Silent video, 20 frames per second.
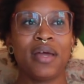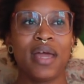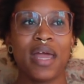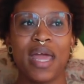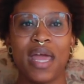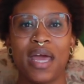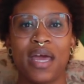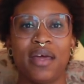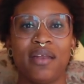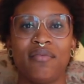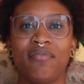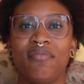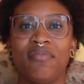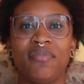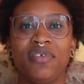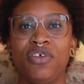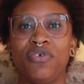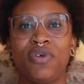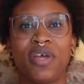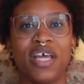And
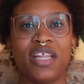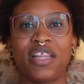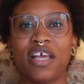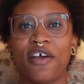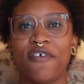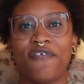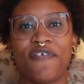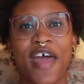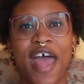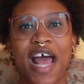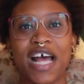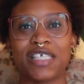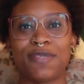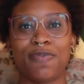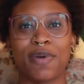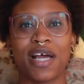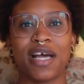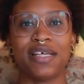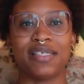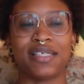you get there fast
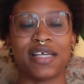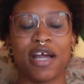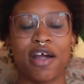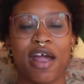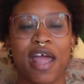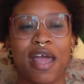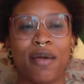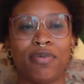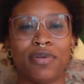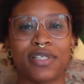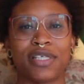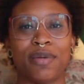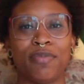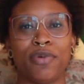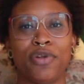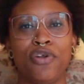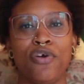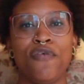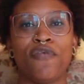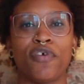because they're able to
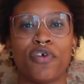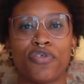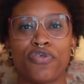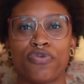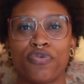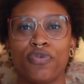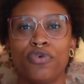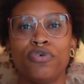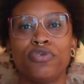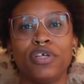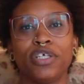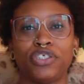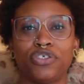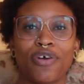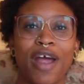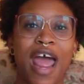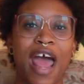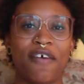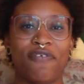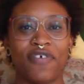maneuver through the
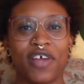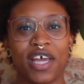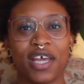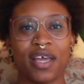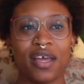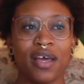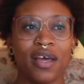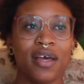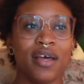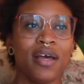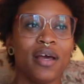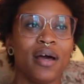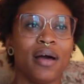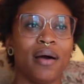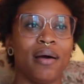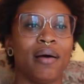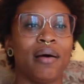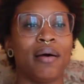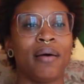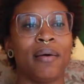traffic.
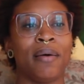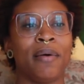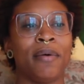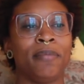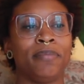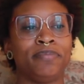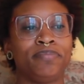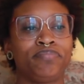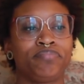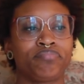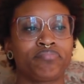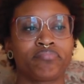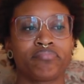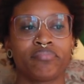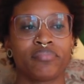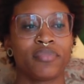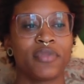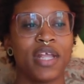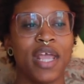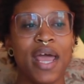
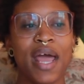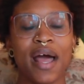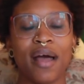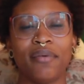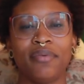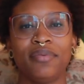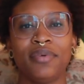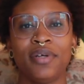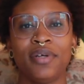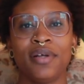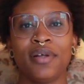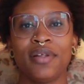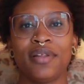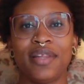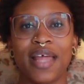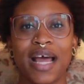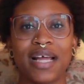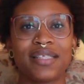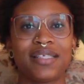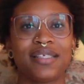Yeah,
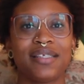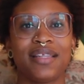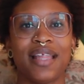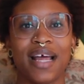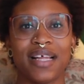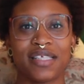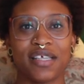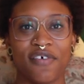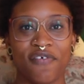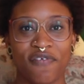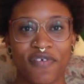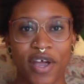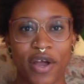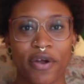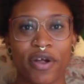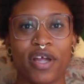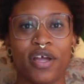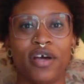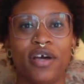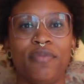that's a
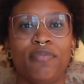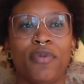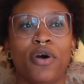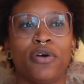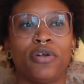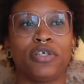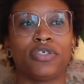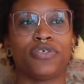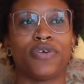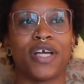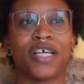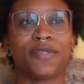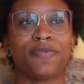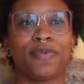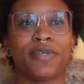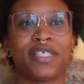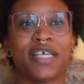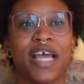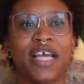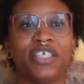very good mode of
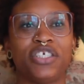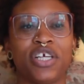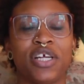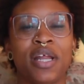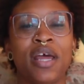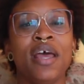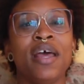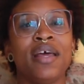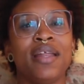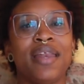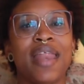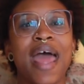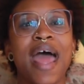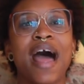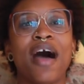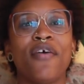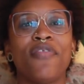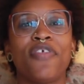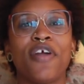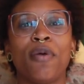transportation.
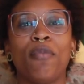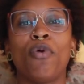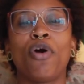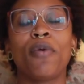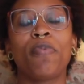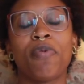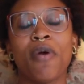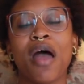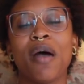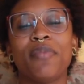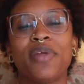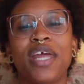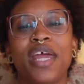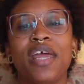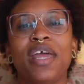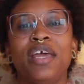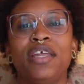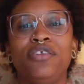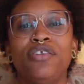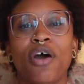Now, they're more prominent
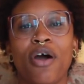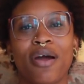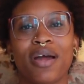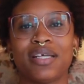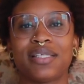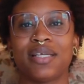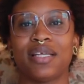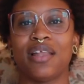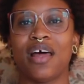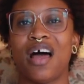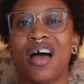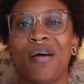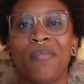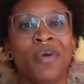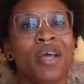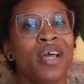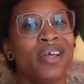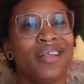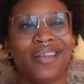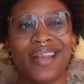in Dar es
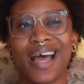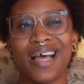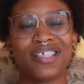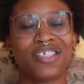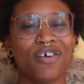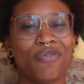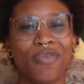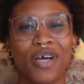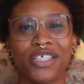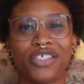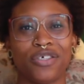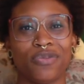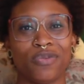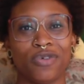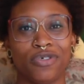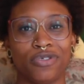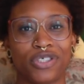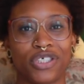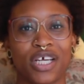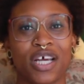Salaam, not so much
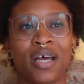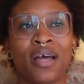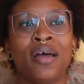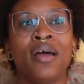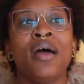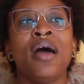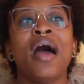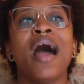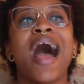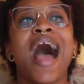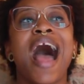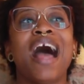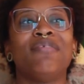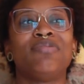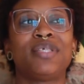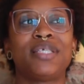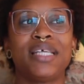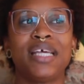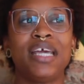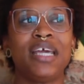Arusha. I've
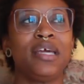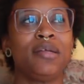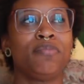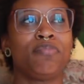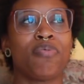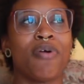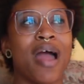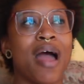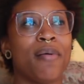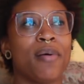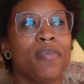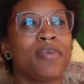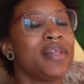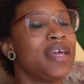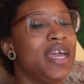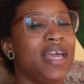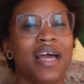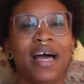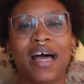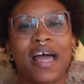seen
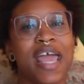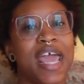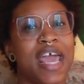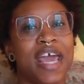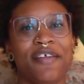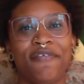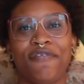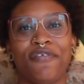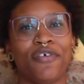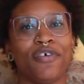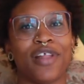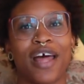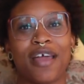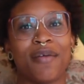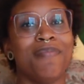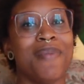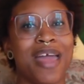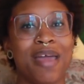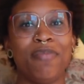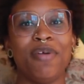probably a handful, like
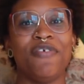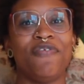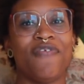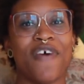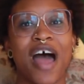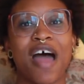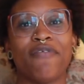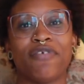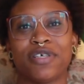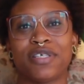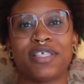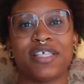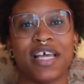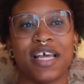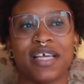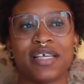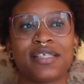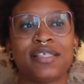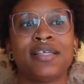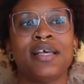maybe 5 or
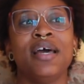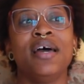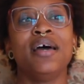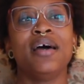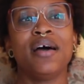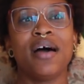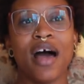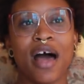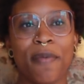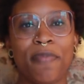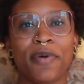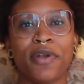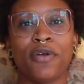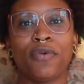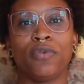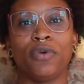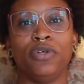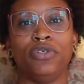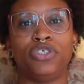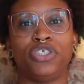6 up in
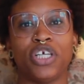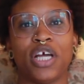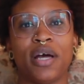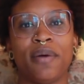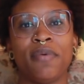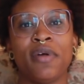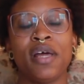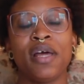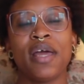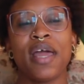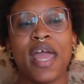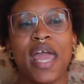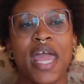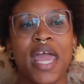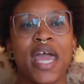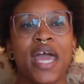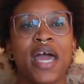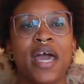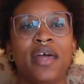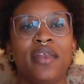Arusha,
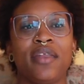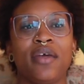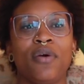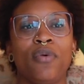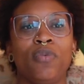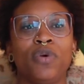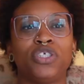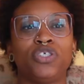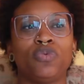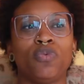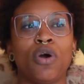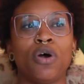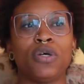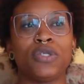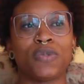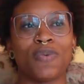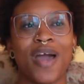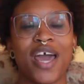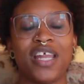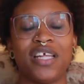and which
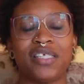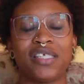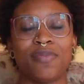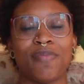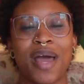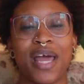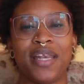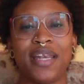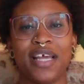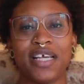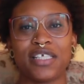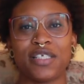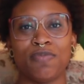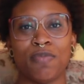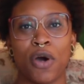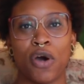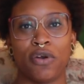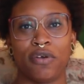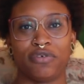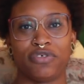rolls right into my next
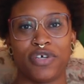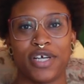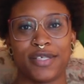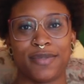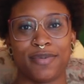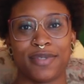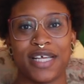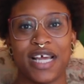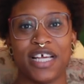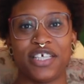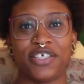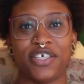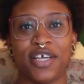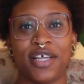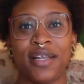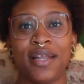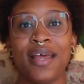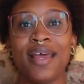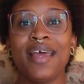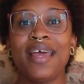mode of
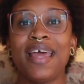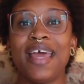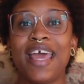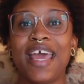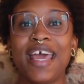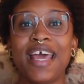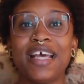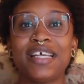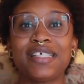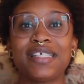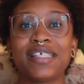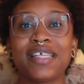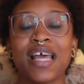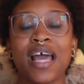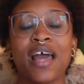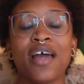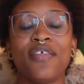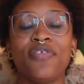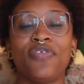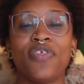transportation is
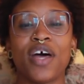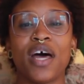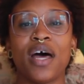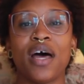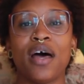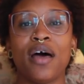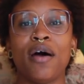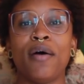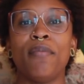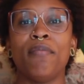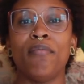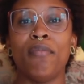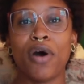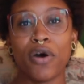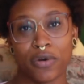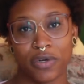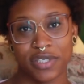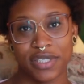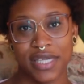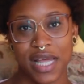the
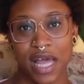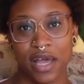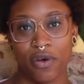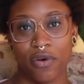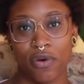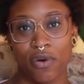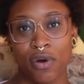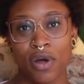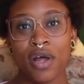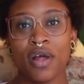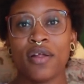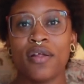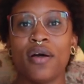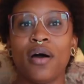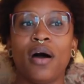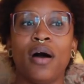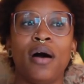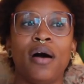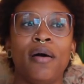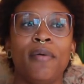motorcycle.
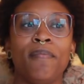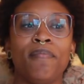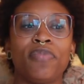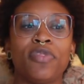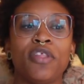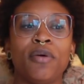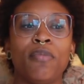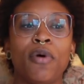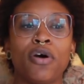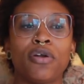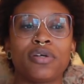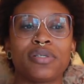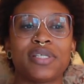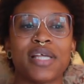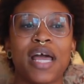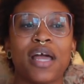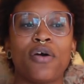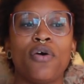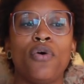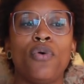The
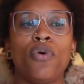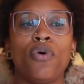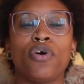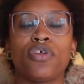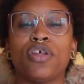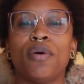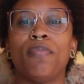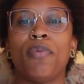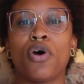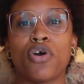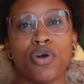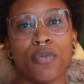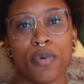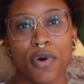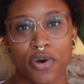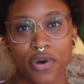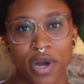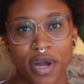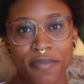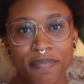motorcycle, or the
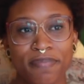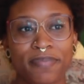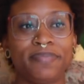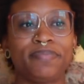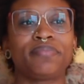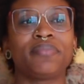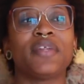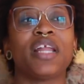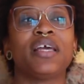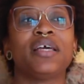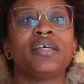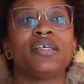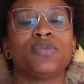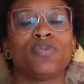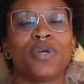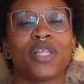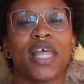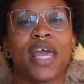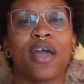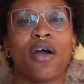BODA is
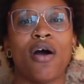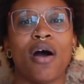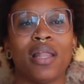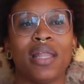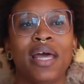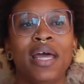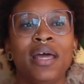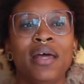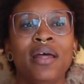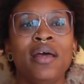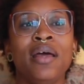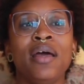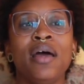what they call it.